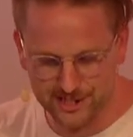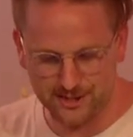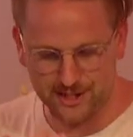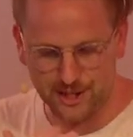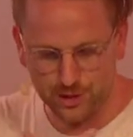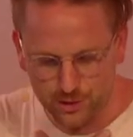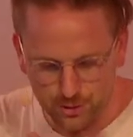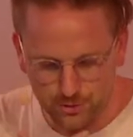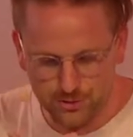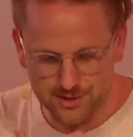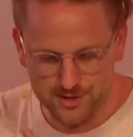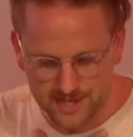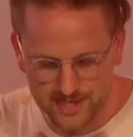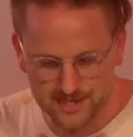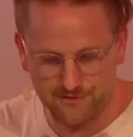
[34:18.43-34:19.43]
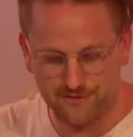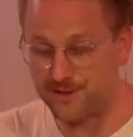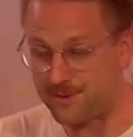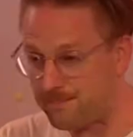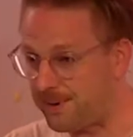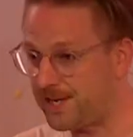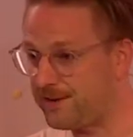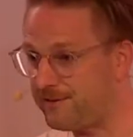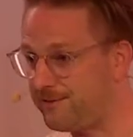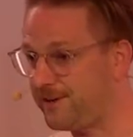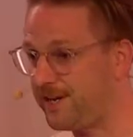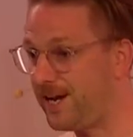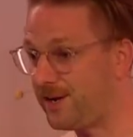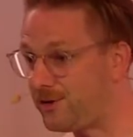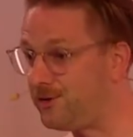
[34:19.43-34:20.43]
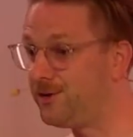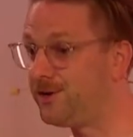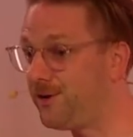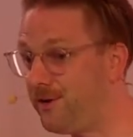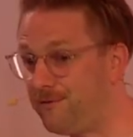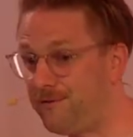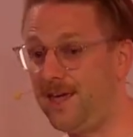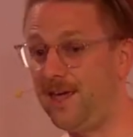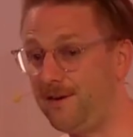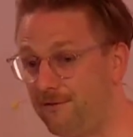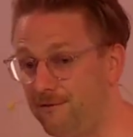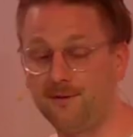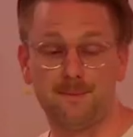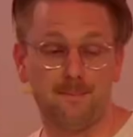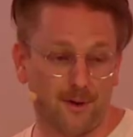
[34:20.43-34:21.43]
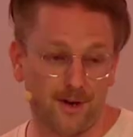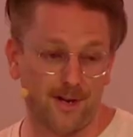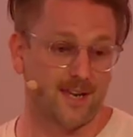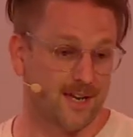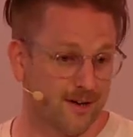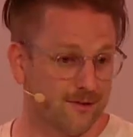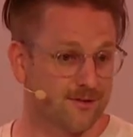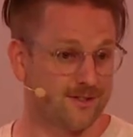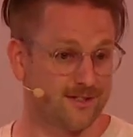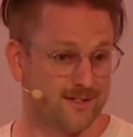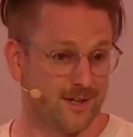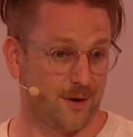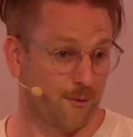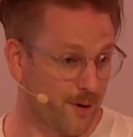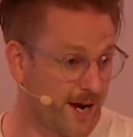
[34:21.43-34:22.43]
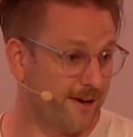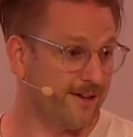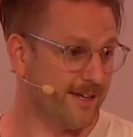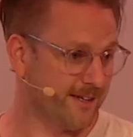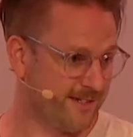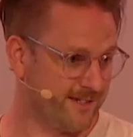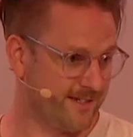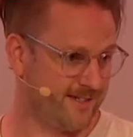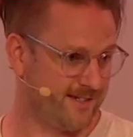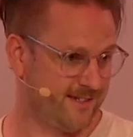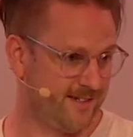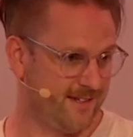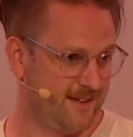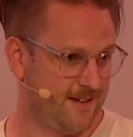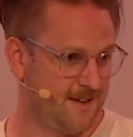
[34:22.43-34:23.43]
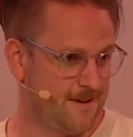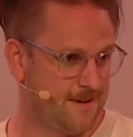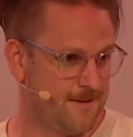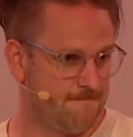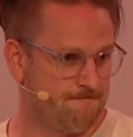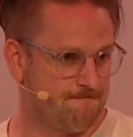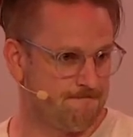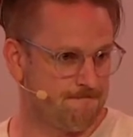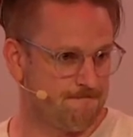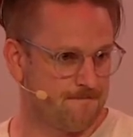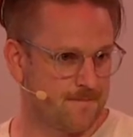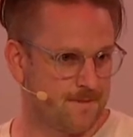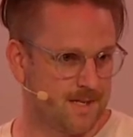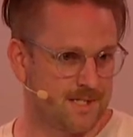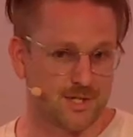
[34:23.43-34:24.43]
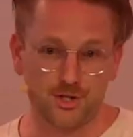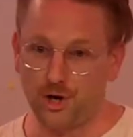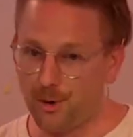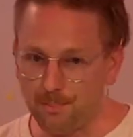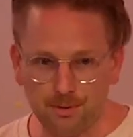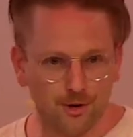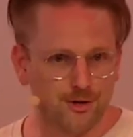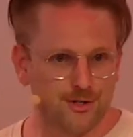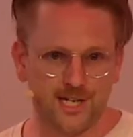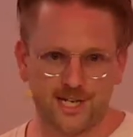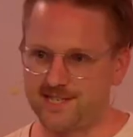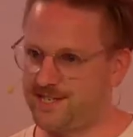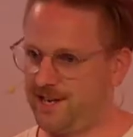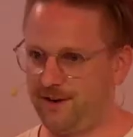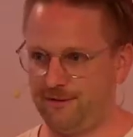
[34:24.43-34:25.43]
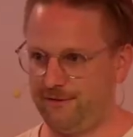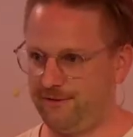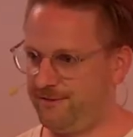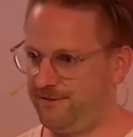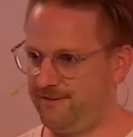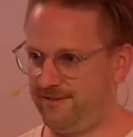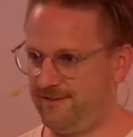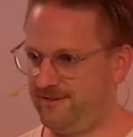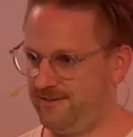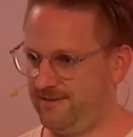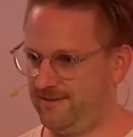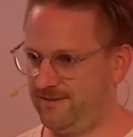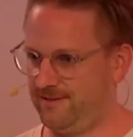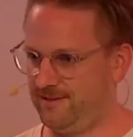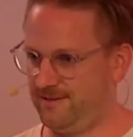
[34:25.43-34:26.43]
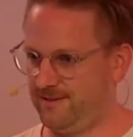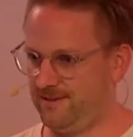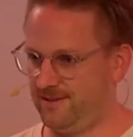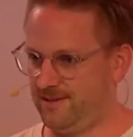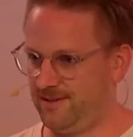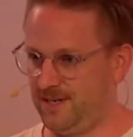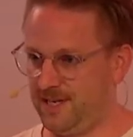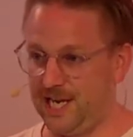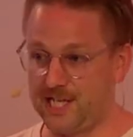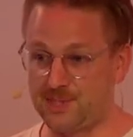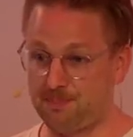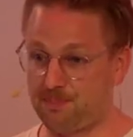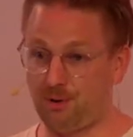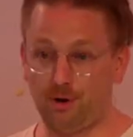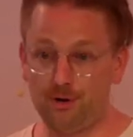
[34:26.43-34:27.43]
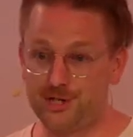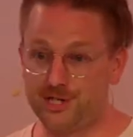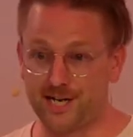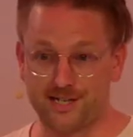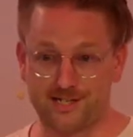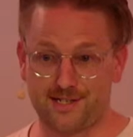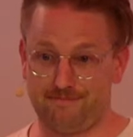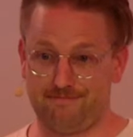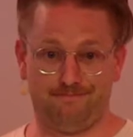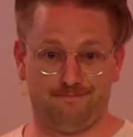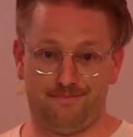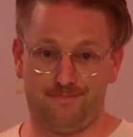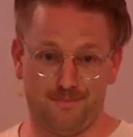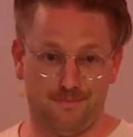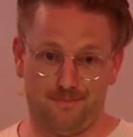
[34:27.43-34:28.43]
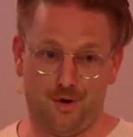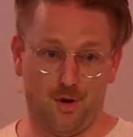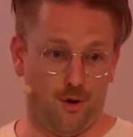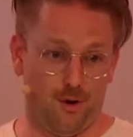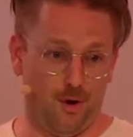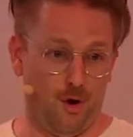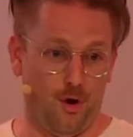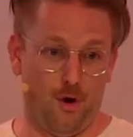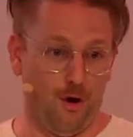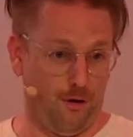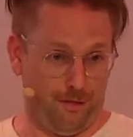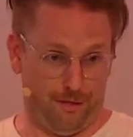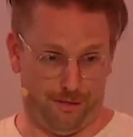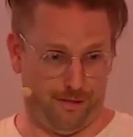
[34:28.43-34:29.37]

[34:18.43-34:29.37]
use this for the benefit and good of everybody else around us. It's not project self. It's project earth.